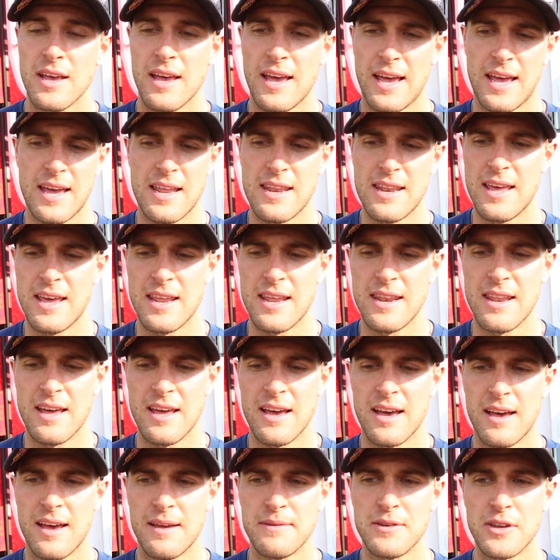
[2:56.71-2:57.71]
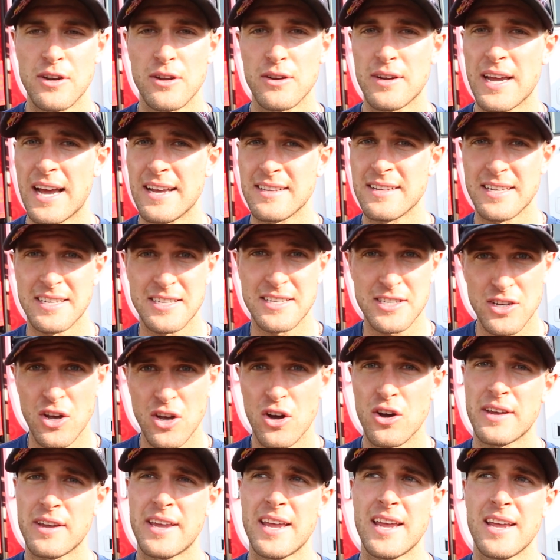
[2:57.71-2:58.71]
And then, you know, guys like
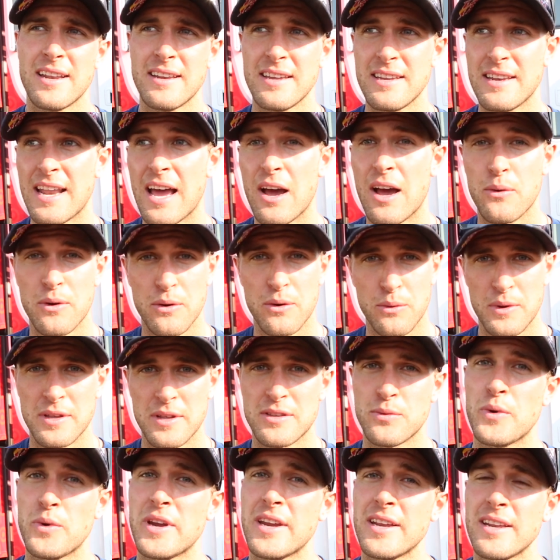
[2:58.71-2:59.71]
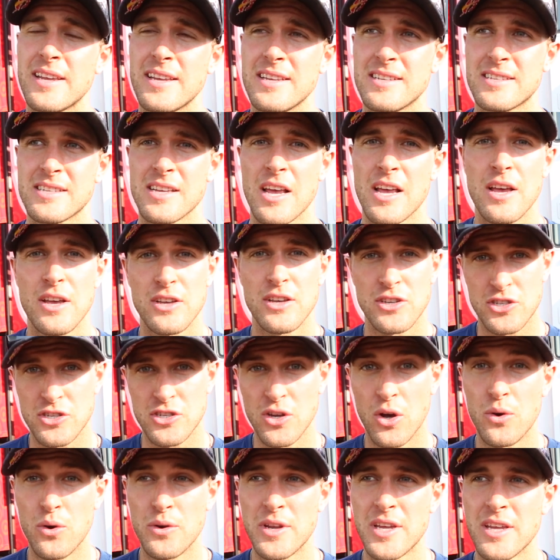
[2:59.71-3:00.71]
Skull Candy, now we're with Wheaties,
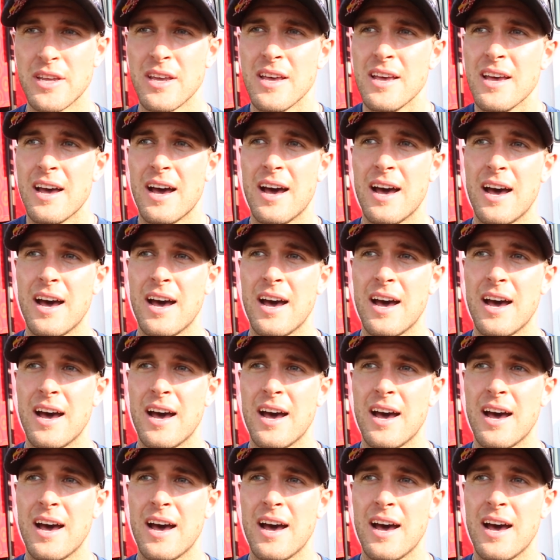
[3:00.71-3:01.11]
Sony,